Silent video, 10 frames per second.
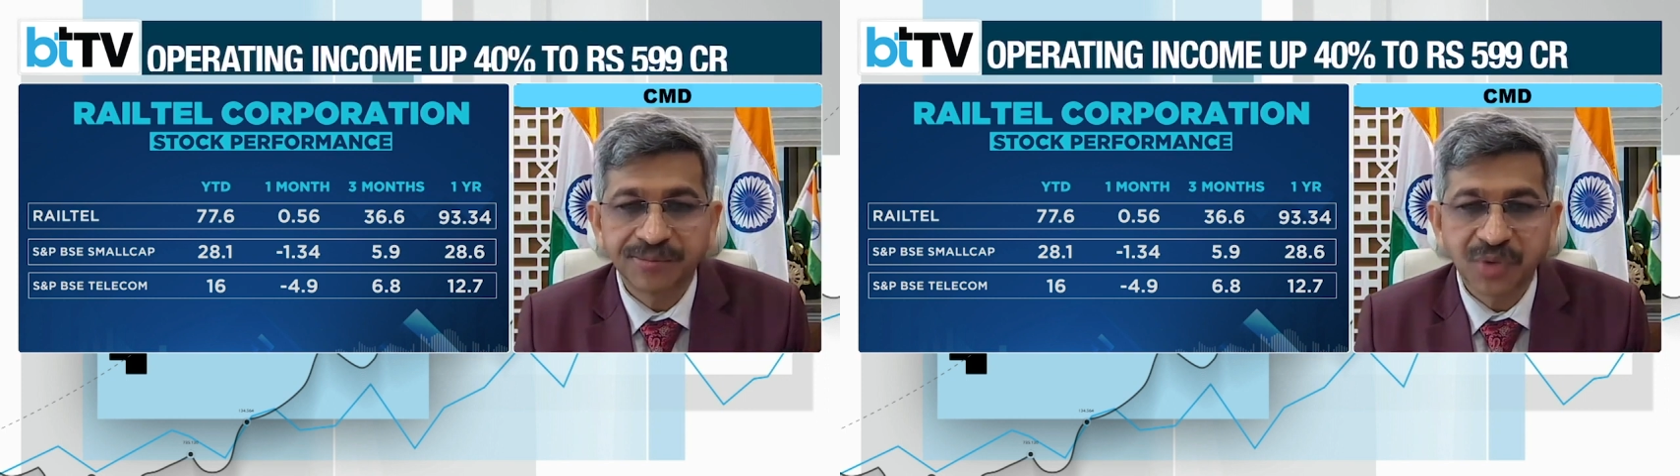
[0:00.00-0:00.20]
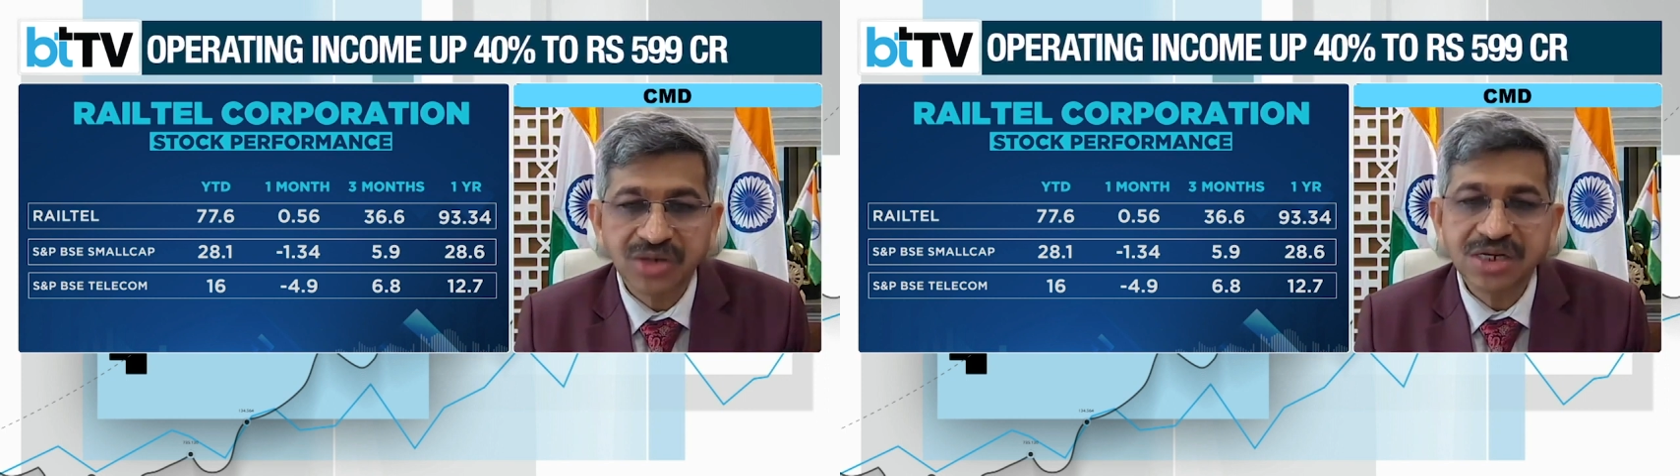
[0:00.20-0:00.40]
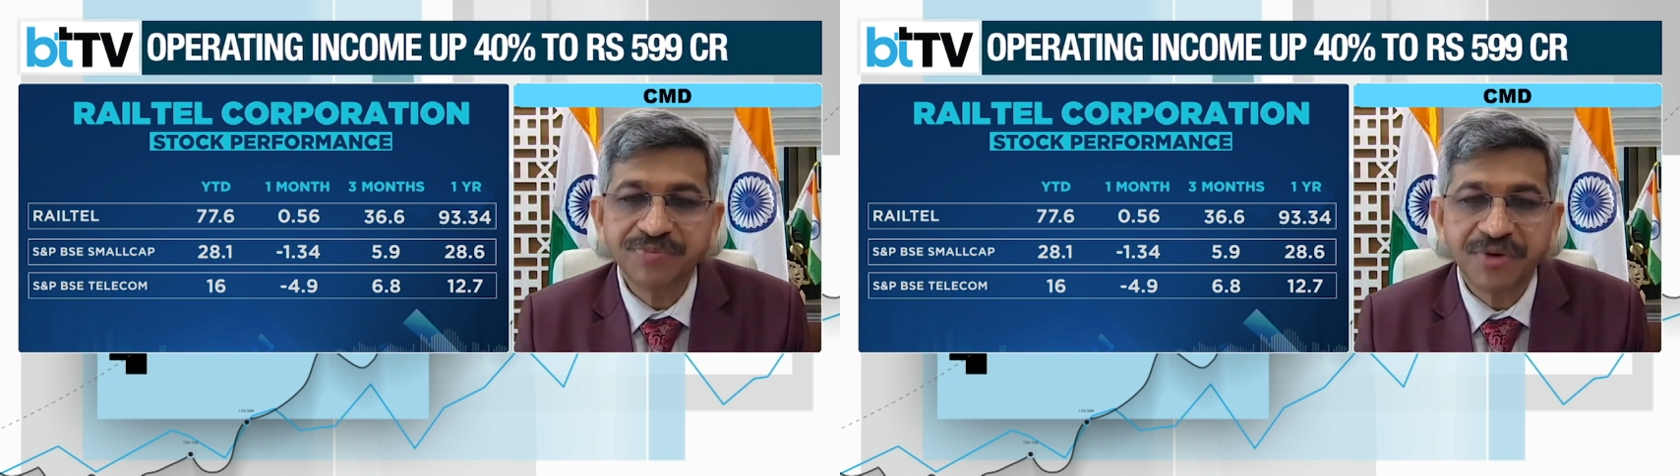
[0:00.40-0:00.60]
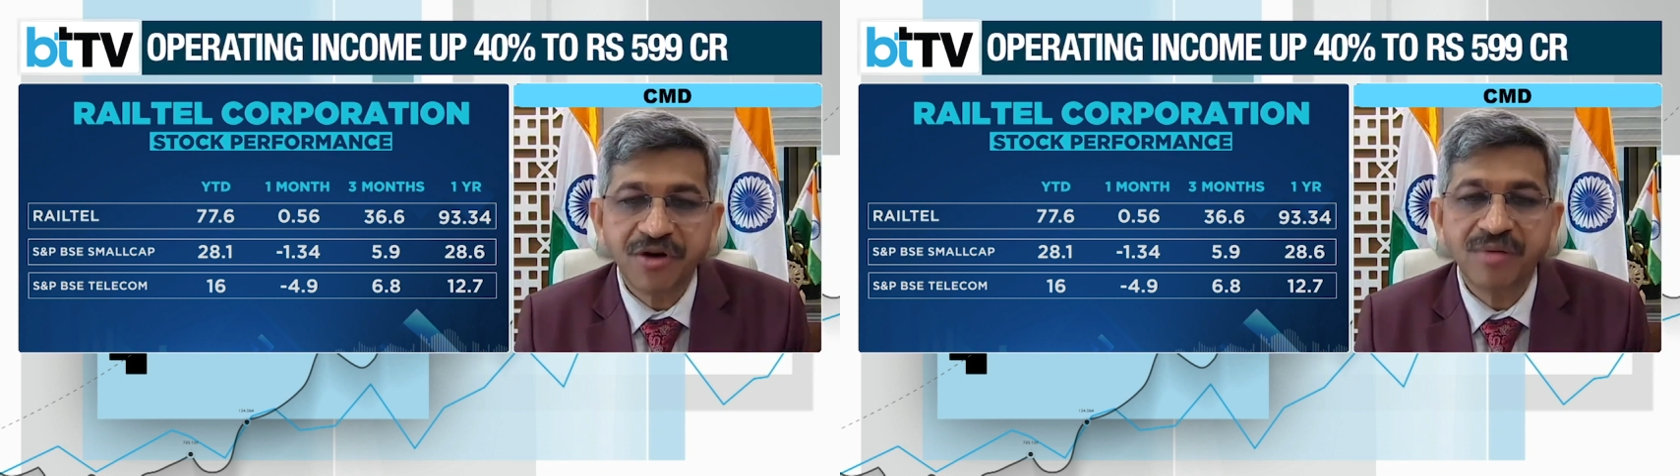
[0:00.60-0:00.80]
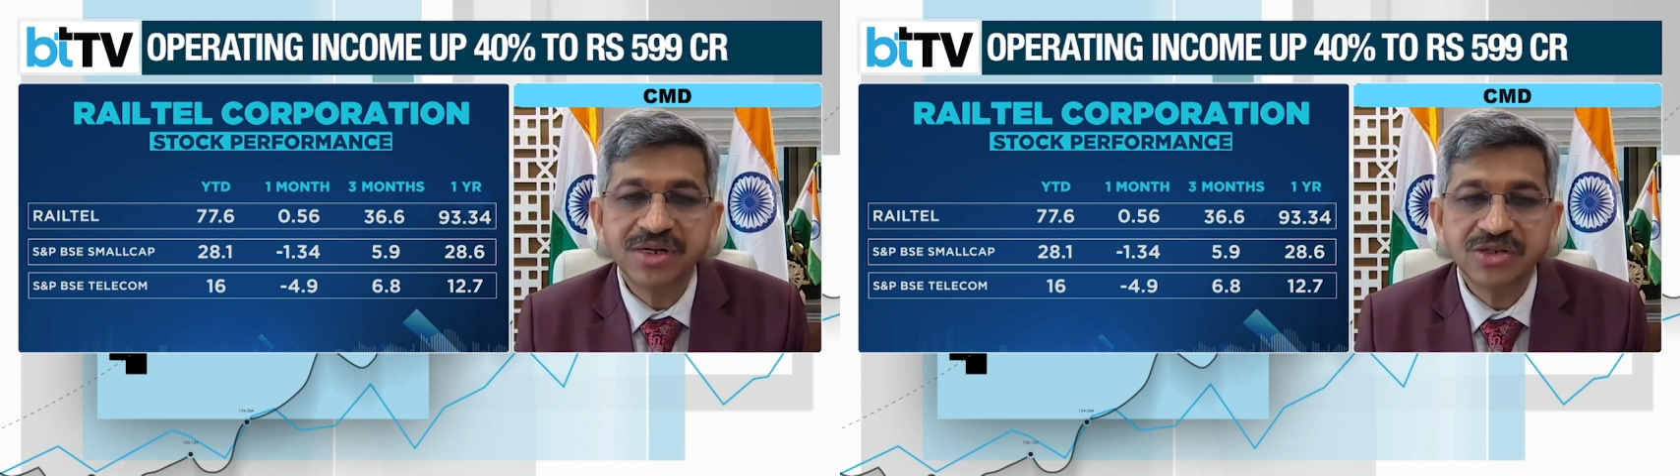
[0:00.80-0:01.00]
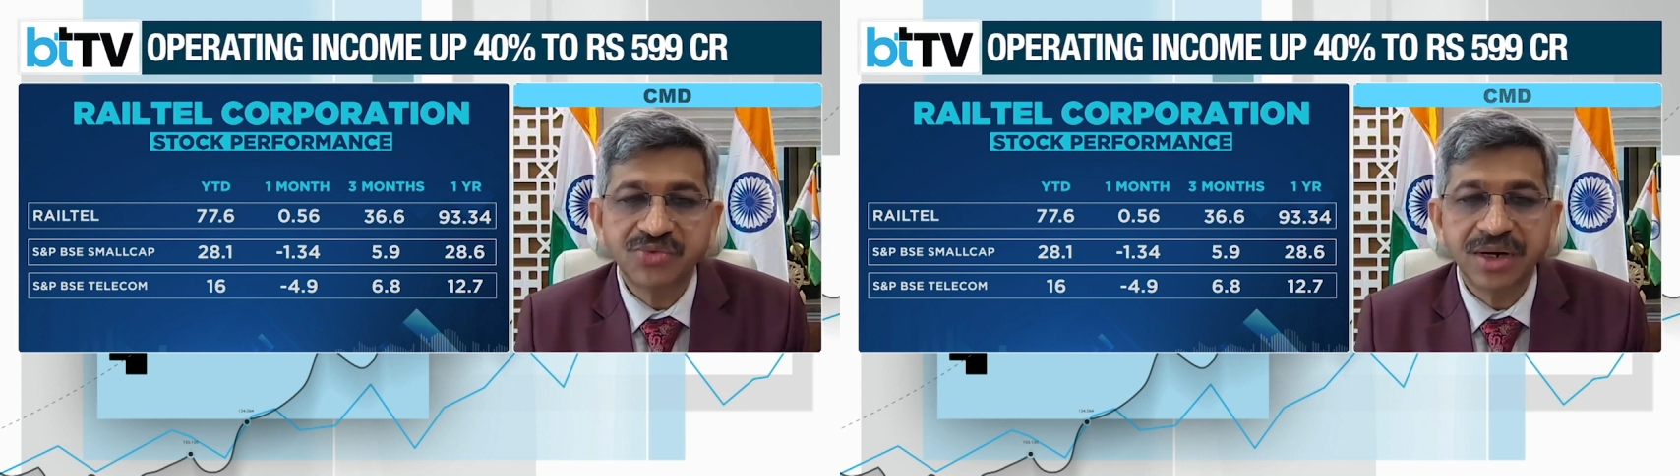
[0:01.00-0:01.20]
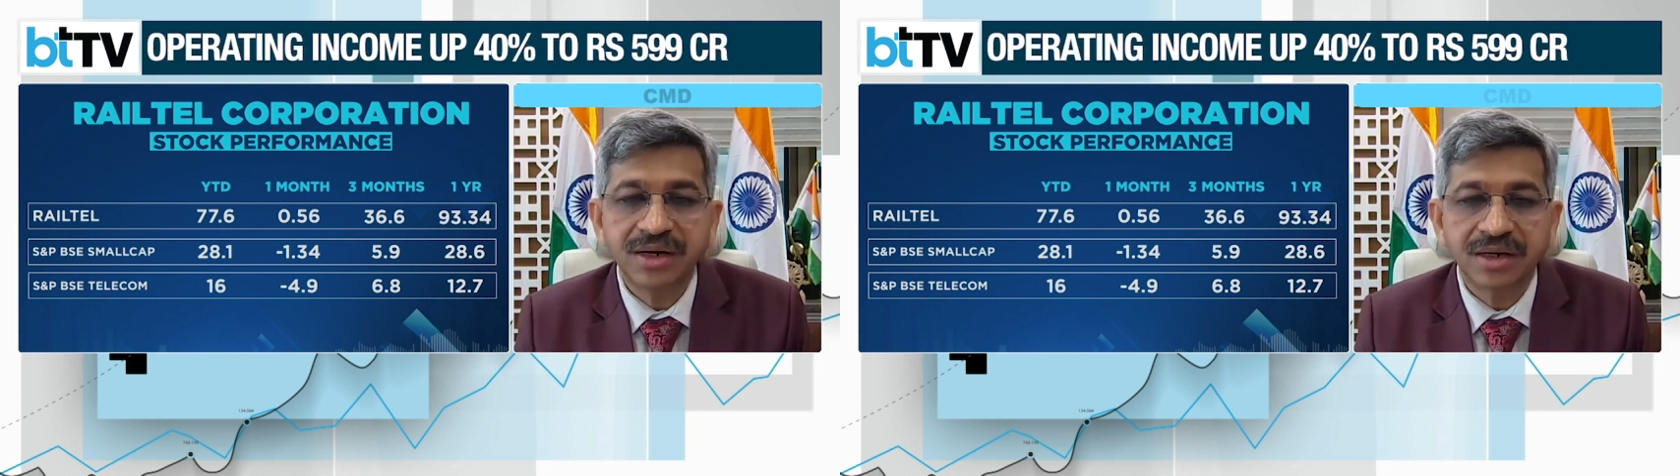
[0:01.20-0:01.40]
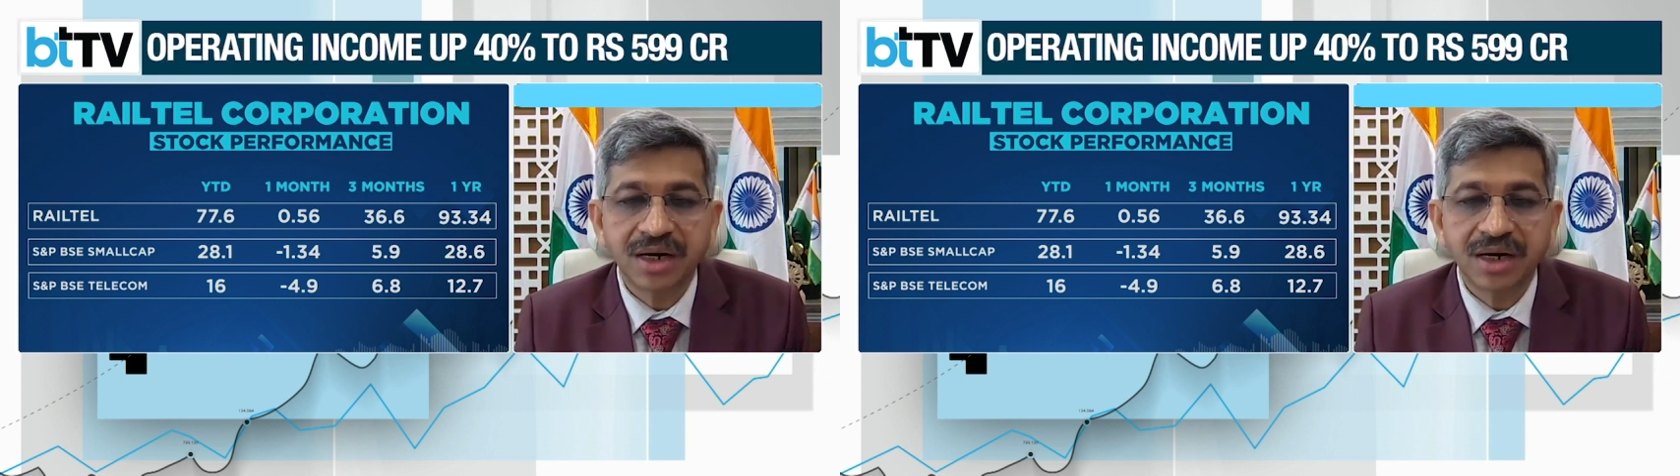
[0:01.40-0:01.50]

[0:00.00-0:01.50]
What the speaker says: project performance will